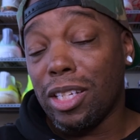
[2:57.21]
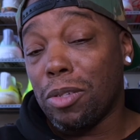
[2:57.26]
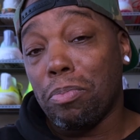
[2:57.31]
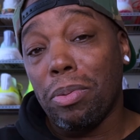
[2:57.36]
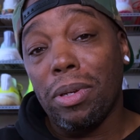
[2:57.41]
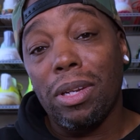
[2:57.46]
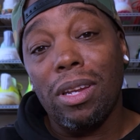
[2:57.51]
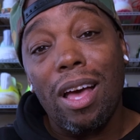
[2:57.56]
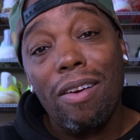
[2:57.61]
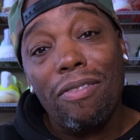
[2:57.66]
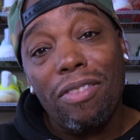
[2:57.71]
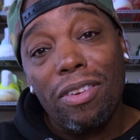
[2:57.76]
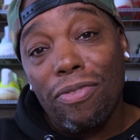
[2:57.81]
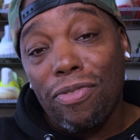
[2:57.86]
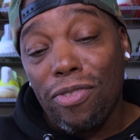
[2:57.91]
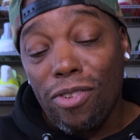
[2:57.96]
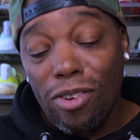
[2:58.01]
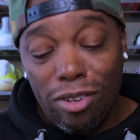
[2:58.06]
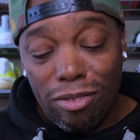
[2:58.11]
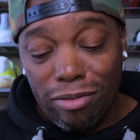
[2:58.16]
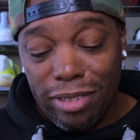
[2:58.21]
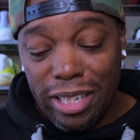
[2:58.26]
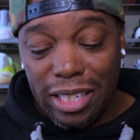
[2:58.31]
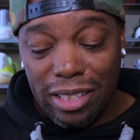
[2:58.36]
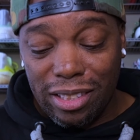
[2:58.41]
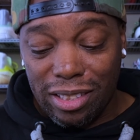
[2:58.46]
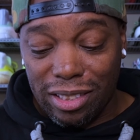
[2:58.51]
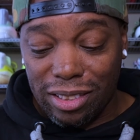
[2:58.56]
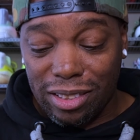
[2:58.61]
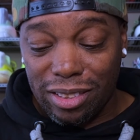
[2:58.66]
beloved for a
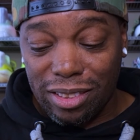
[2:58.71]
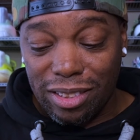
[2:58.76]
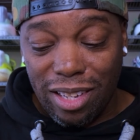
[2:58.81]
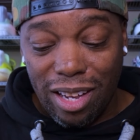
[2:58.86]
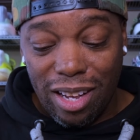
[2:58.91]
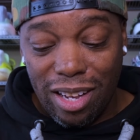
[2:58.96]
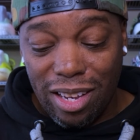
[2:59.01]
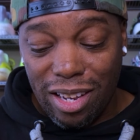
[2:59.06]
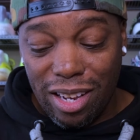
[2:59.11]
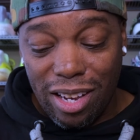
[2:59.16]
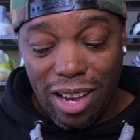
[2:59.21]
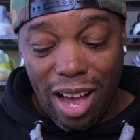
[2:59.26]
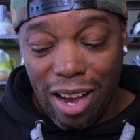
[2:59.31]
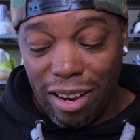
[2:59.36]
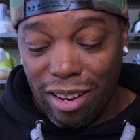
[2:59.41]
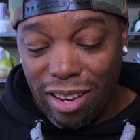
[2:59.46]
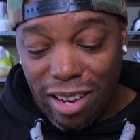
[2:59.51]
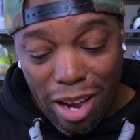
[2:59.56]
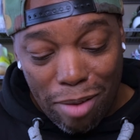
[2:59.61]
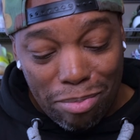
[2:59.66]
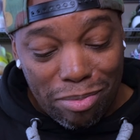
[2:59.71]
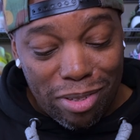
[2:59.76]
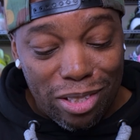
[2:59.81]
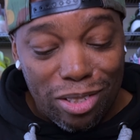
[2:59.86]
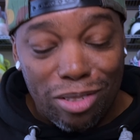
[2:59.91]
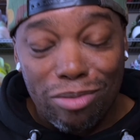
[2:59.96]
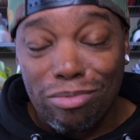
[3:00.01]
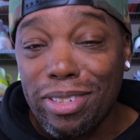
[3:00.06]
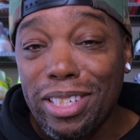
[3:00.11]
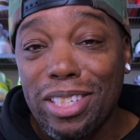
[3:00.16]
reason. I kept
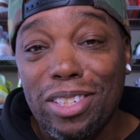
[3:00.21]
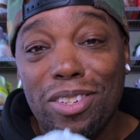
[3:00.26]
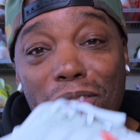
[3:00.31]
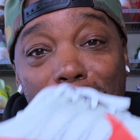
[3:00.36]
this original